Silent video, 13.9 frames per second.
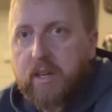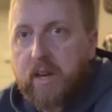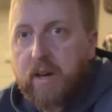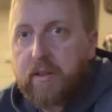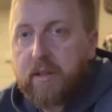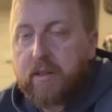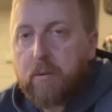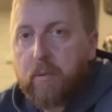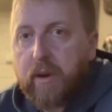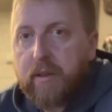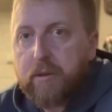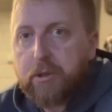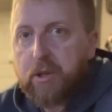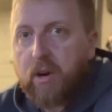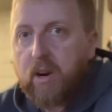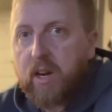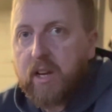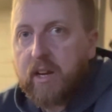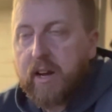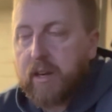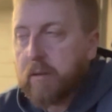now that the weather's
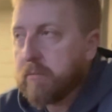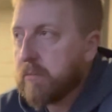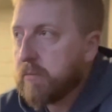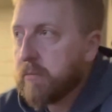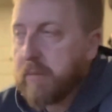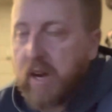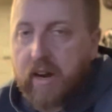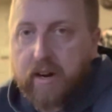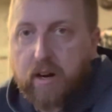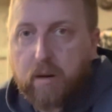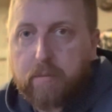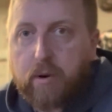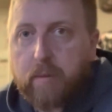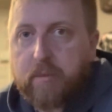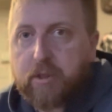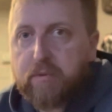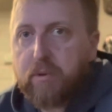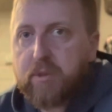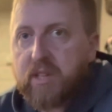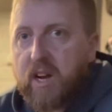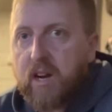turning and I can be out here pretty much
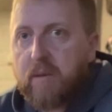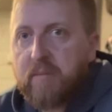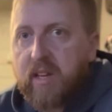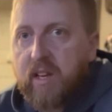full time.